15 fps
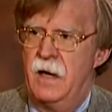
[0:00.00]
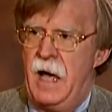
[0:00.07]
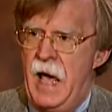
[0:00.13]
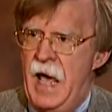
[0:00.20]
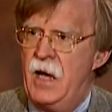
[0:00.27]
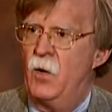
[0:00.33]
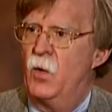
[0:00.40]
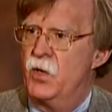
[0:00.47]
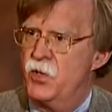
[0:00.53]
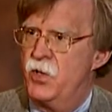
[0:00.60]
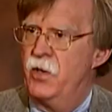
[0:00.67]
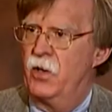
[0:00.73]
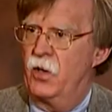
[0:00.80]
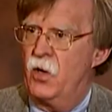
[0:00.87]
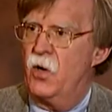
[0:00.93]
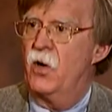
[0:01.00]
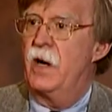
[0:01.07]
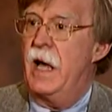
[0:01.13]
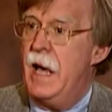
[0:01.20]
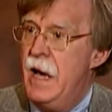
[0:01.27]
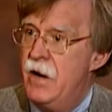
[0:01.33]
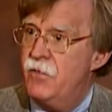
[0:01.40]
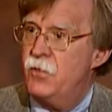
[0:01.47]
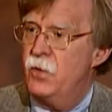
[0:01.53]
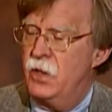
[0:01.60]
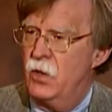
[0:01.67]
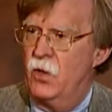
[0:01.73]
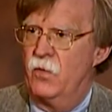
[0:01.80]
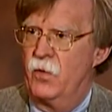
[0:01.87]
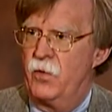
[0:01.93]
anguish that occurred after
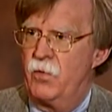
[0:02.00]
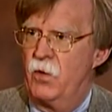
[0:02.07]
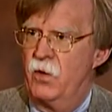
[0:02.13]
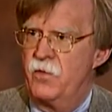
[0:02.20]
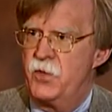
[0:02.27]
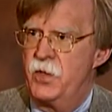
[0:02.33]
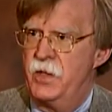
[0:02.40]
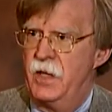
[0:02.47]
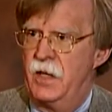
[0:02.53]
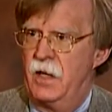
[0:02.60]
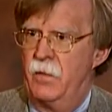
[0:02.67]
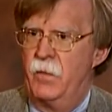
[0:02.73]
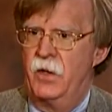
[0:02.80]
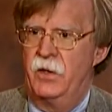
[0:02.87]
the overthrow of Saddam,